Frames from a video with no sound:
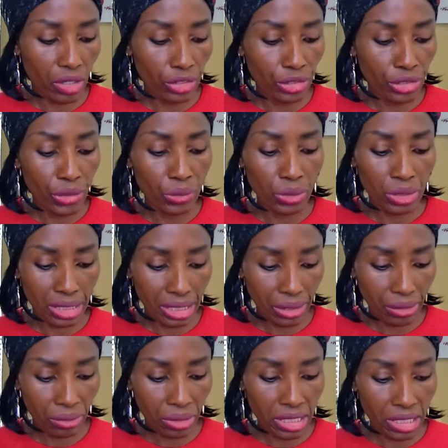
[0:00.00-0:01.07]
unknown
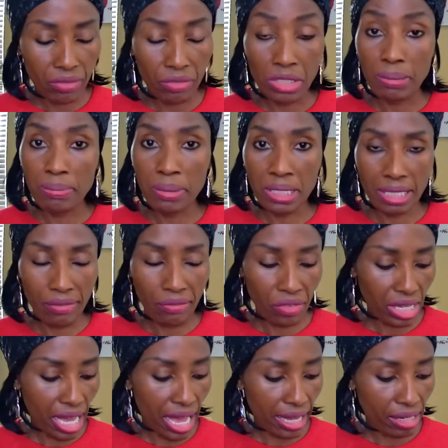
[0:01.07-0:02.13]
secrets of a
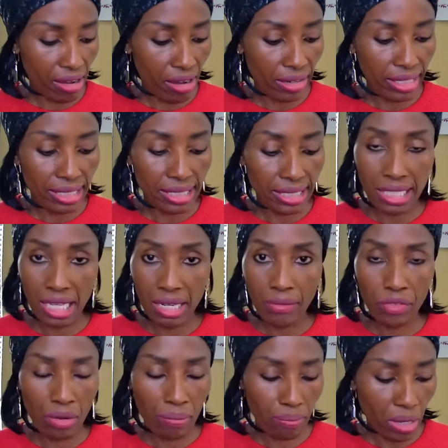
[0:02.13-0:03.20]
specific iconic scene
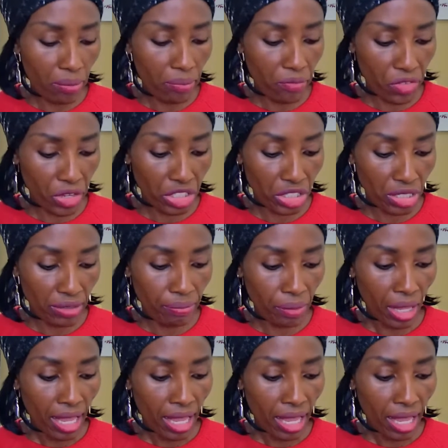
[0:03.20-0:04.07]
from Pulp Fiction,